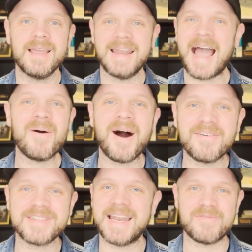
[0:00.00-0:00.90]
And how
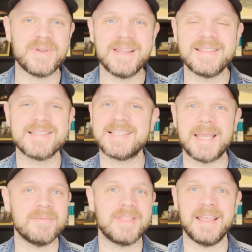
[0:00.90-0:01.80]
often have we done the
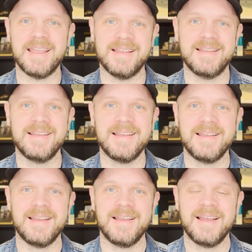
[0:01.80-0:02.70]
same thing?
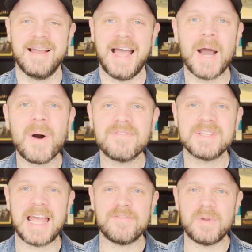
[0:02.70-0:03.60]
How
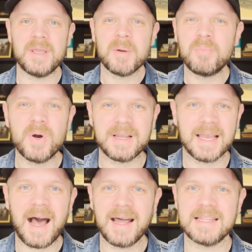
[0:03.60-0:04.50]
often have we put
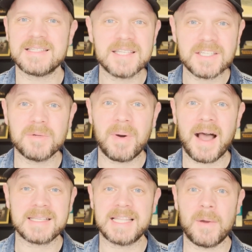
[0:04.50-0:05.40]
God in such a
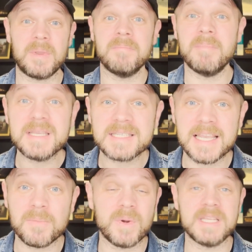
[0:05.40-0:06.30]
box that we miss
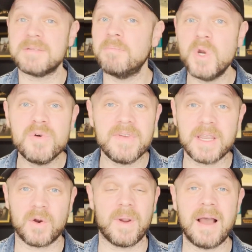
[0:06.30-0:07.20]
him when he's
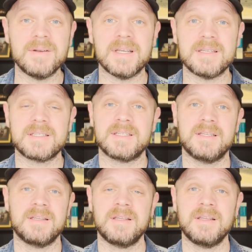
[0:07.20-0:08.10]
moving around us?
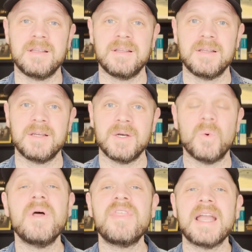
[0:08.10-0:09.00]

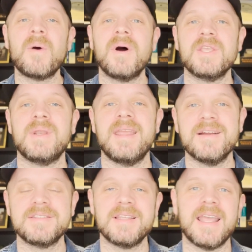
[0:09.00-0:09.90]
One thing I want you to
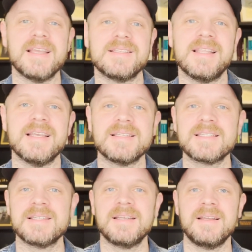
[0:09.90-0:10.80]
hear today is
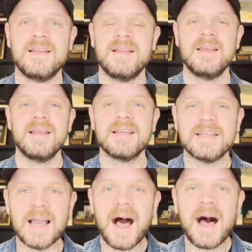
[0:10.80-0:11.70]
this.
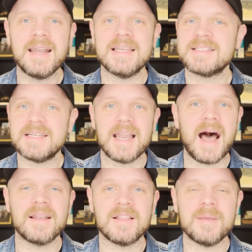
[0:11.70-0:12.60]
God is
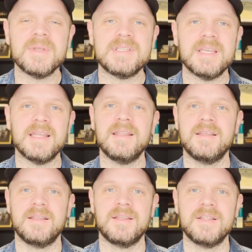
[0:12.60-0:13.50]
not limited
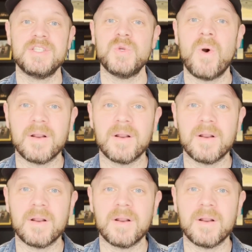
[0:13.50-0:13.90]
to